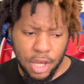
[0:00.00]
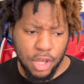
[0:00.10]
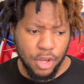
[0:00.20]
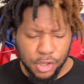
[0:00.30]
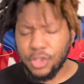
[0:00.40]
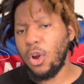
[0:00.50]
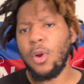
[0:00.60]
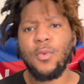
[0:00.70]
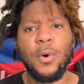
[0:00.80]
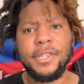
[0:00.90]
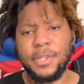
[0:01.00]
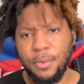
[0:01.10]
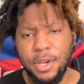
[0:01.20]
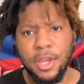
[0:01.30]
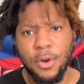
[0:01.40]
you start Royce
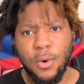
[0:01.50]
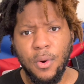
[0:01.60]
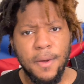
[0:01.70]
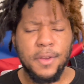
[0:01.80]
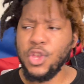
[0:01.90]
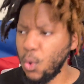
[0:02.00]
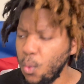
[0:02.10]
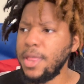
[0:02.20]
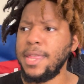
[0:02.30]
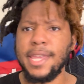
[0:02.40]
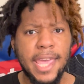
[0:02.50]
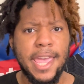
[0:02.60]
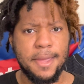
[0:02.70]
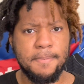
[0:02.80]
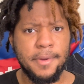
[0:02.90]
O'Neal, you win the
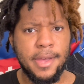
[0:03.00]
game.